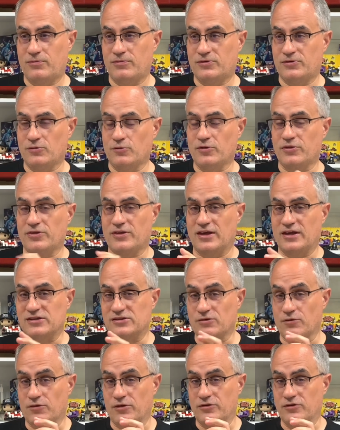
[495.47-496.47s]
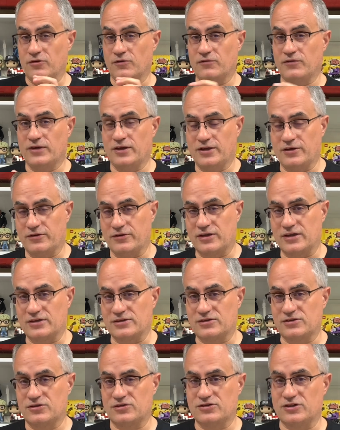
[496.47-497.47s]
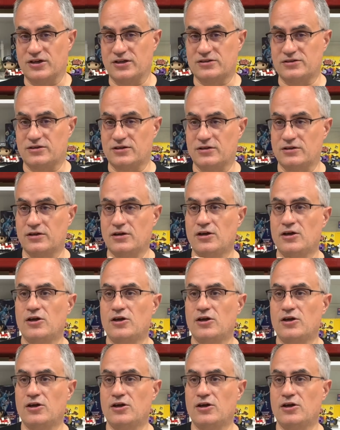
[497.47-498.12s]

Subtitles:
doing things so that your video gets suggested,